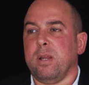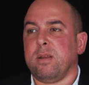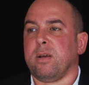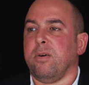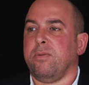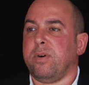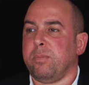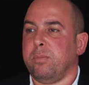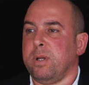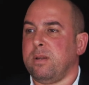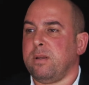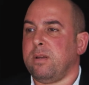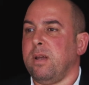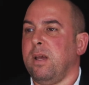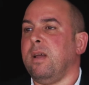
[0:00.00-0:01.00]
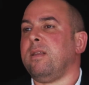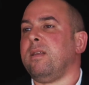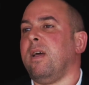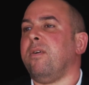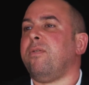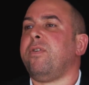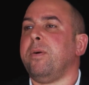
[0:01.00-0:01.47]
and government,
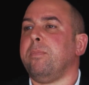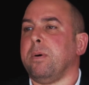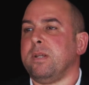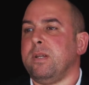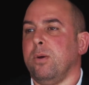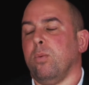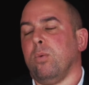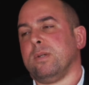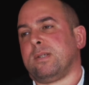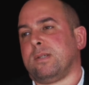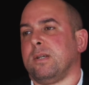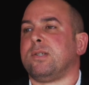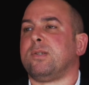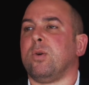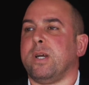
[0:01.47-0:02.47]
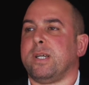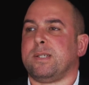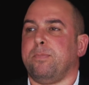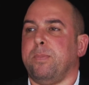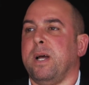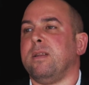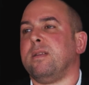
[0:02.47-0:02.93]
and everybody wants us to
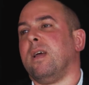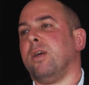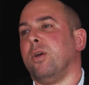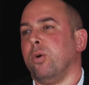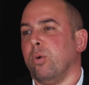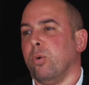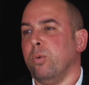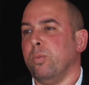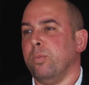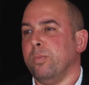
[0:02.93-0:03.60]
expand and grow.